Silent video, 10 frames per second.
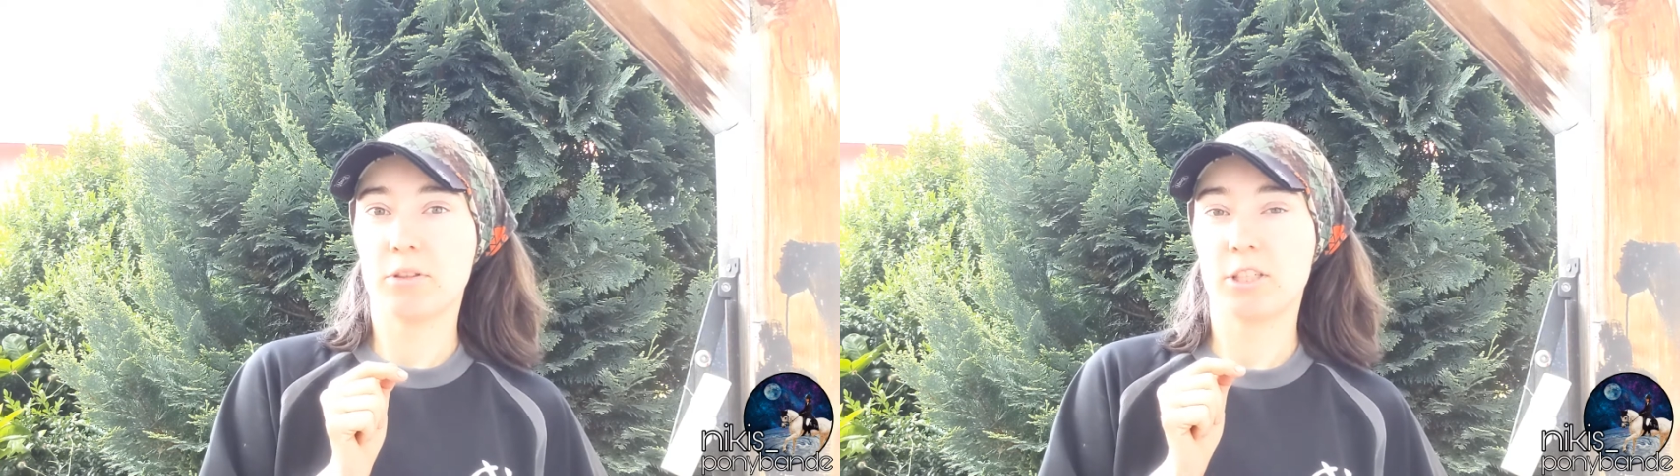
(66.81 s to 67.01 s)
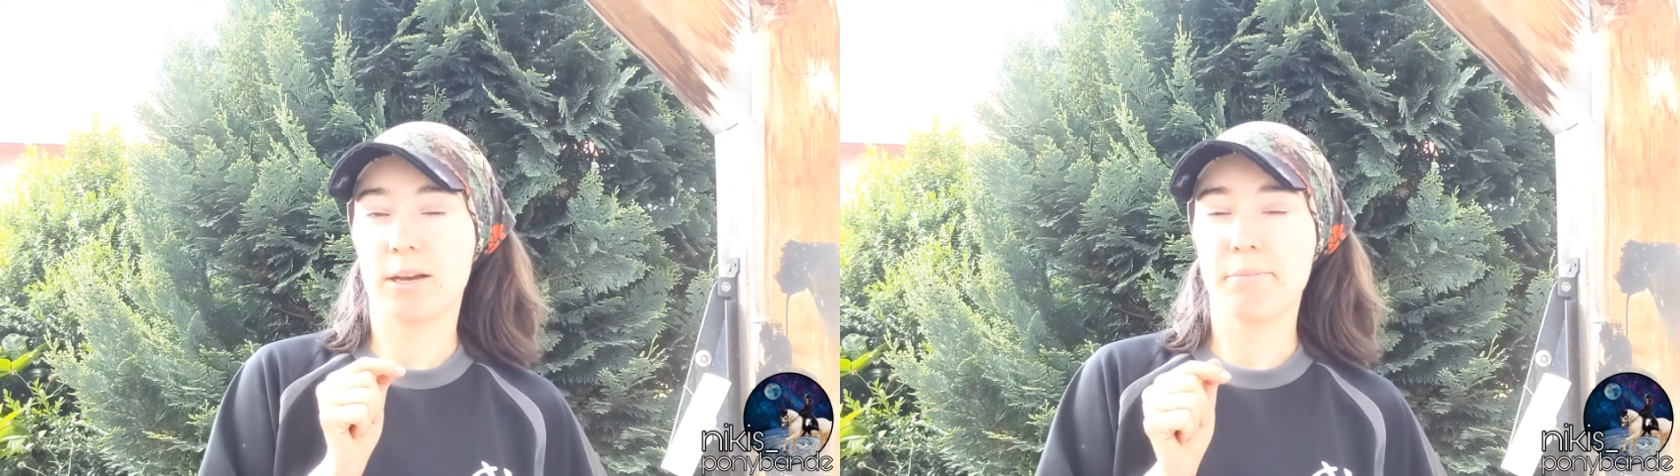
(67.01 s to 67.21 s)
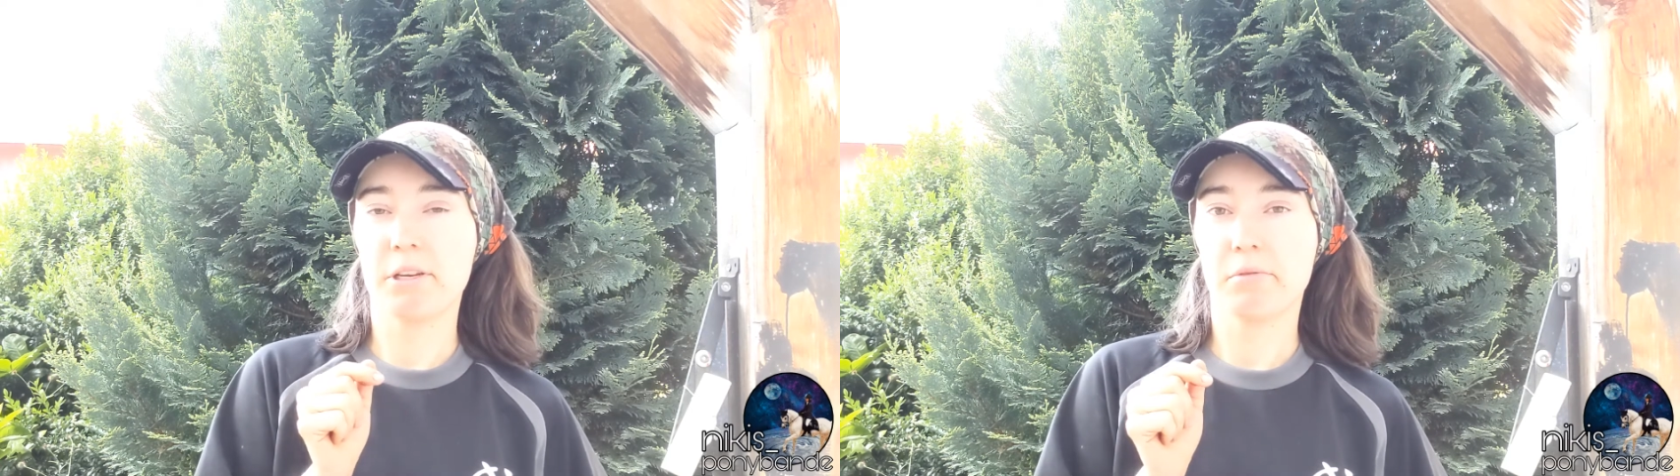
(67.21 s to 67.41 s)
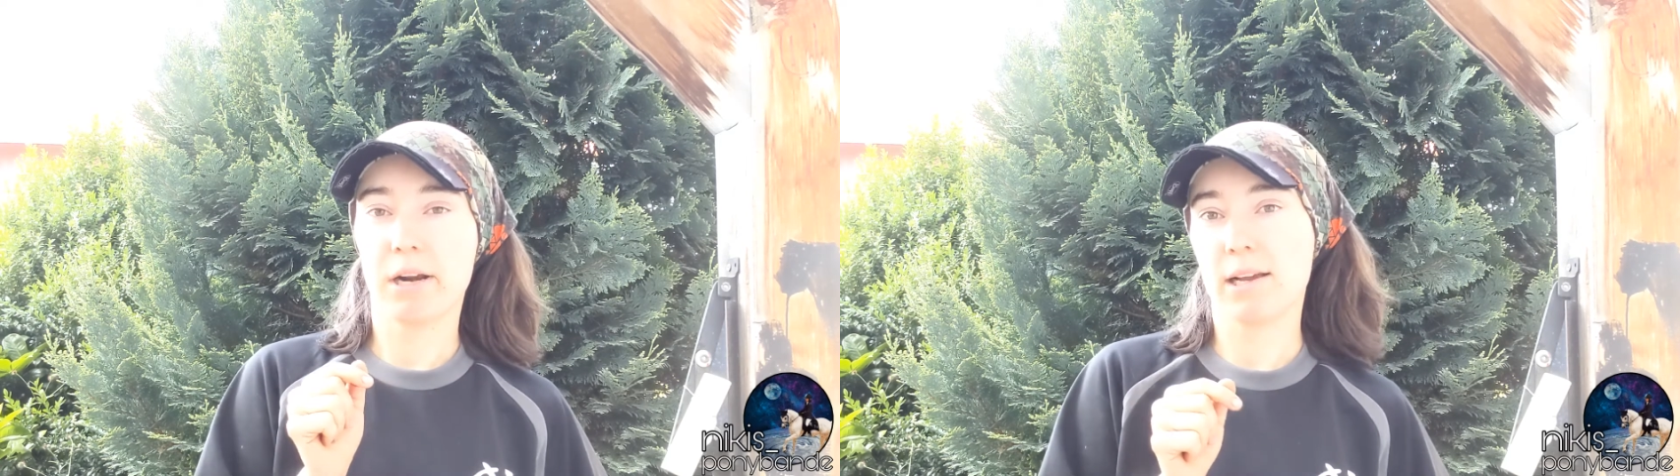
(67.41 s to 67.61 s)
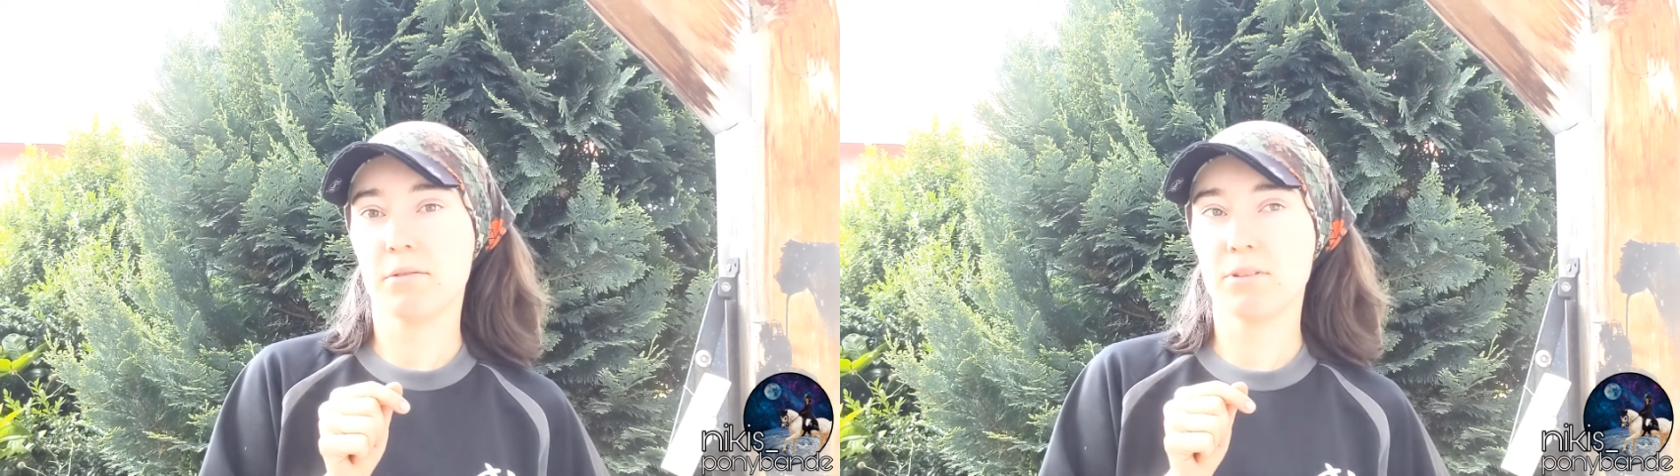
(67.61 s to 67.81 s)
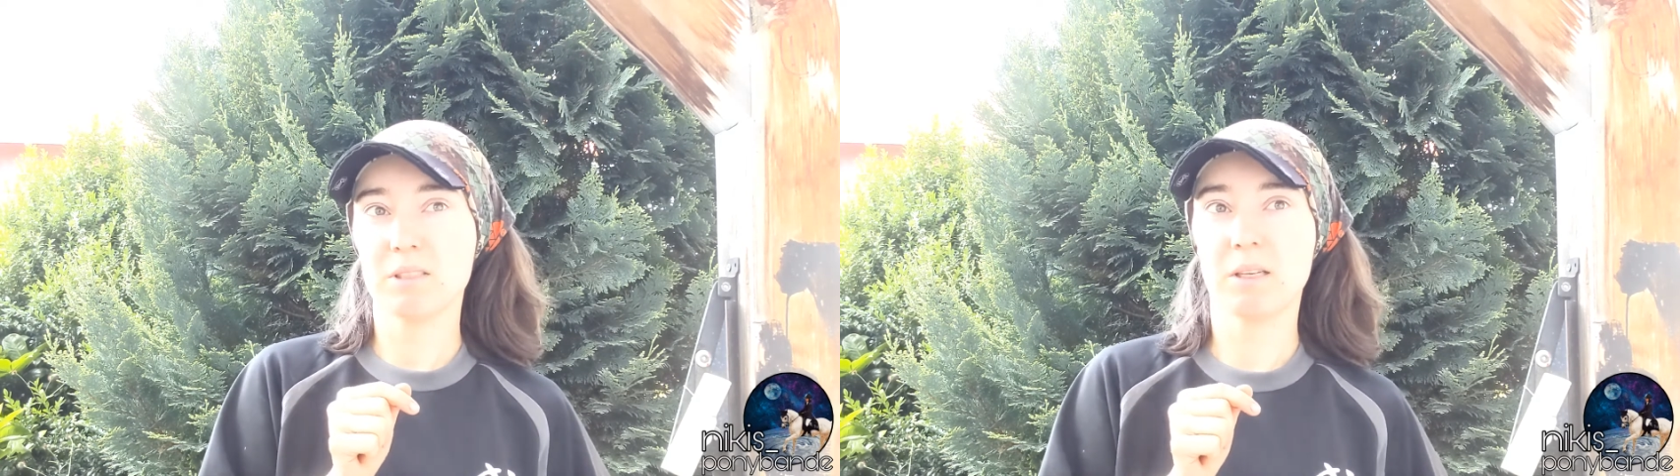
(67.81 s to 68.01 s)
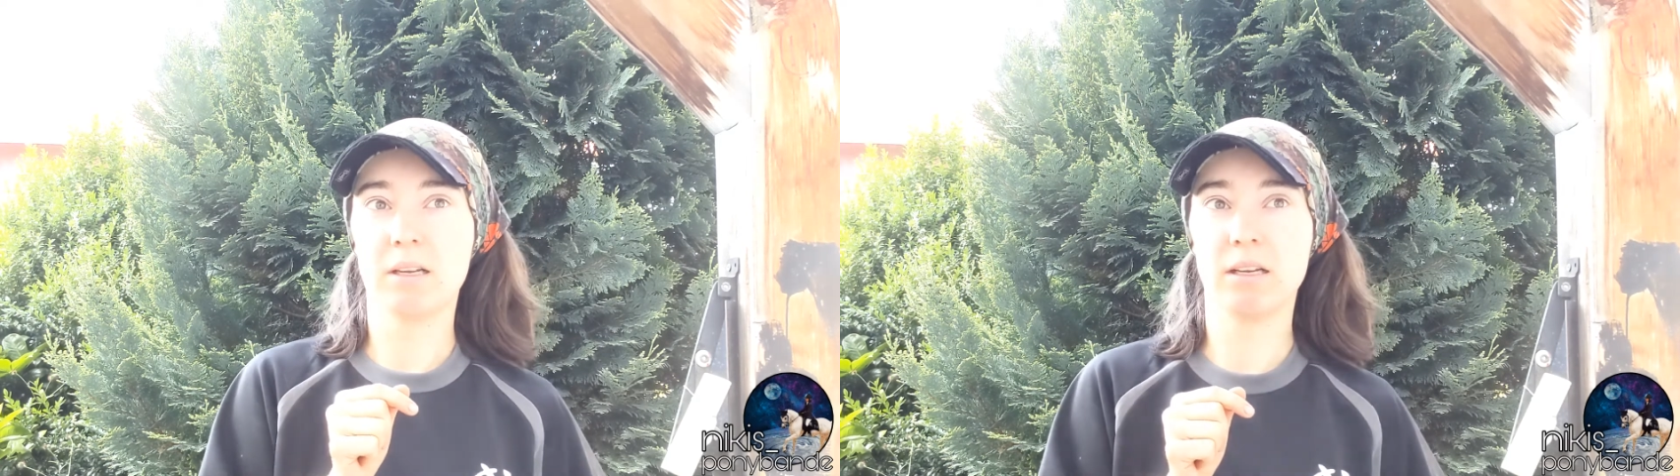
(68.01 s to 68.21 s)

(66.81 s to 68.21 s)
jumping rounds,